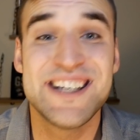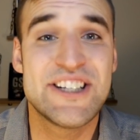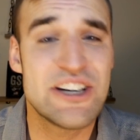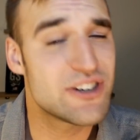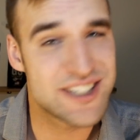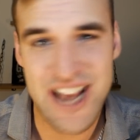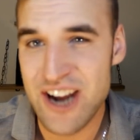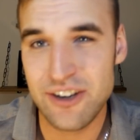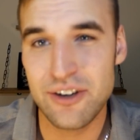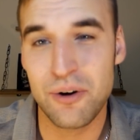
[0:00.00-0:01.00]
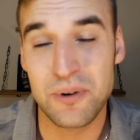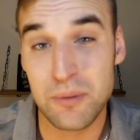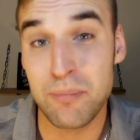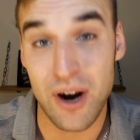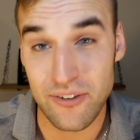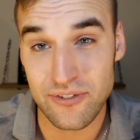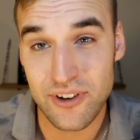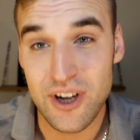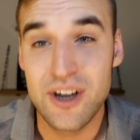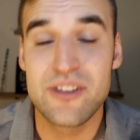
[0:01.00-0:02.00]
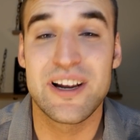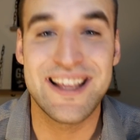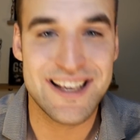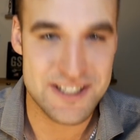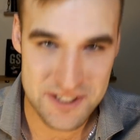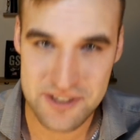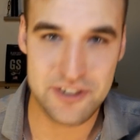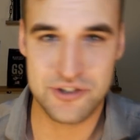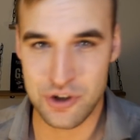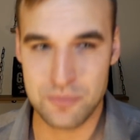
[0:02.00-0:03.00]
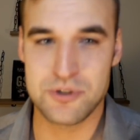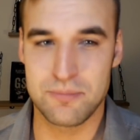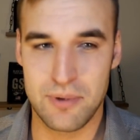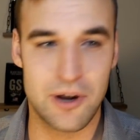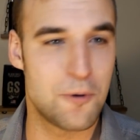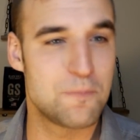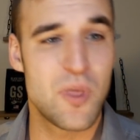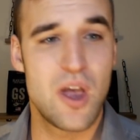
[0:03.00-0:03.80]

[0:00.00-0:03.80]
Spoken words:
tier 10 or above. The link is in the description below.